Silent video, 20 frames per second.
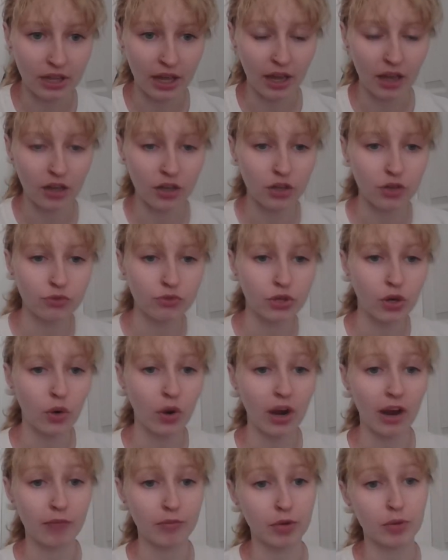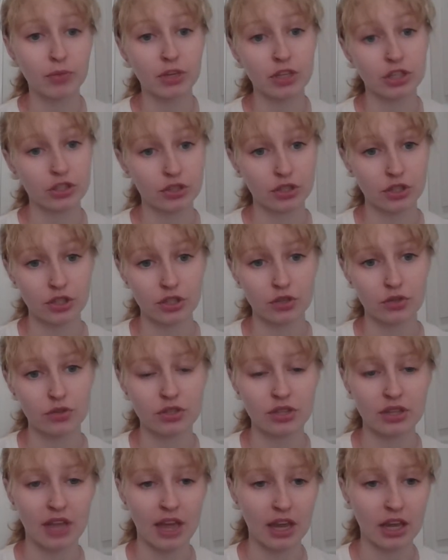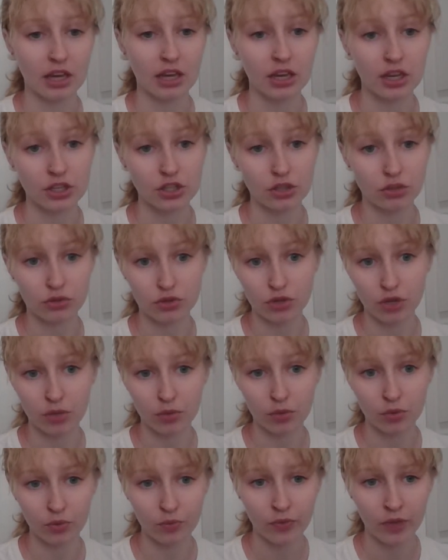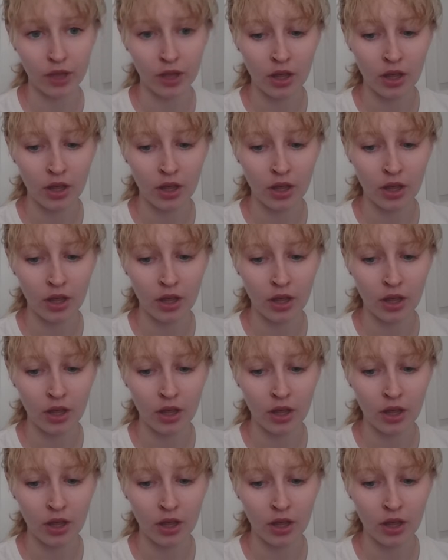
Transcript: that you don't have permission to use, and that can get you in trouble.